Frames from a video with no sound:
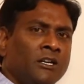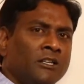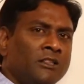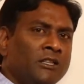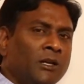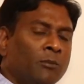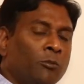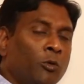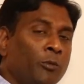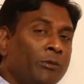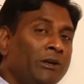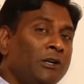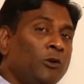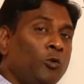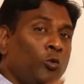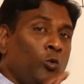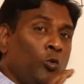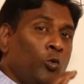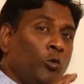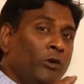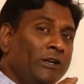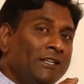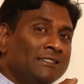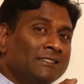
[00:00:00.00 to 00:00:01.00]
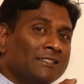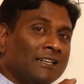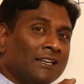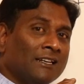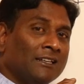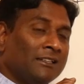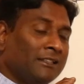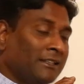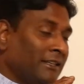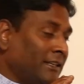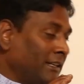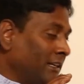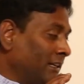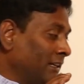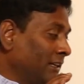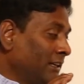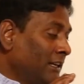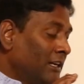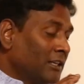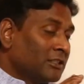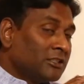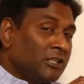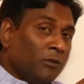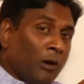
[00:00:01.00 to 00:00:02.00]
The moment load is
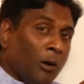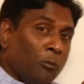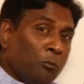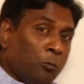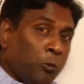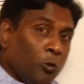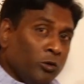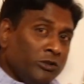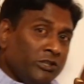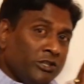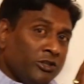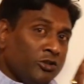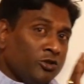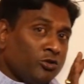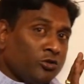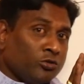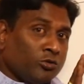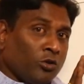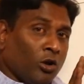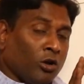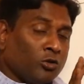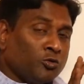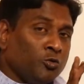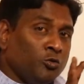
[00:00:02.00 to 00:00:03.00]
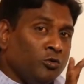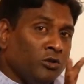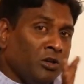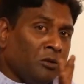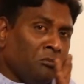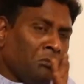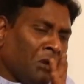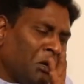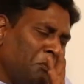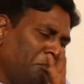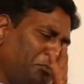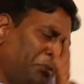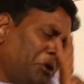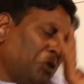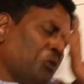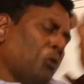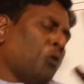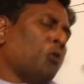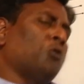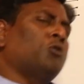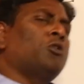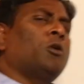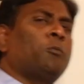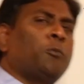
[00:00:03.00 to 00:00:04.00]
connected, some opposition torque should come, and
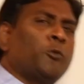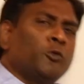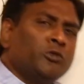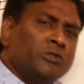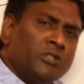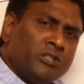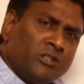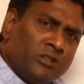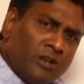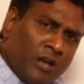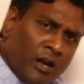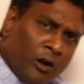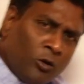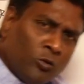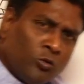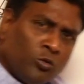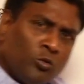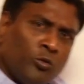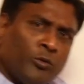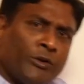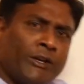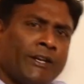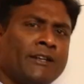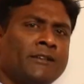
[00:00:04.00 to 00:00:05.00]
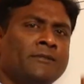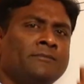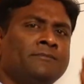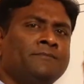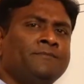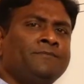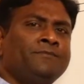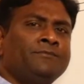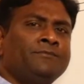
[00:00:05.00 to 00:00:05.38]
beyond opposition, I have to rotate.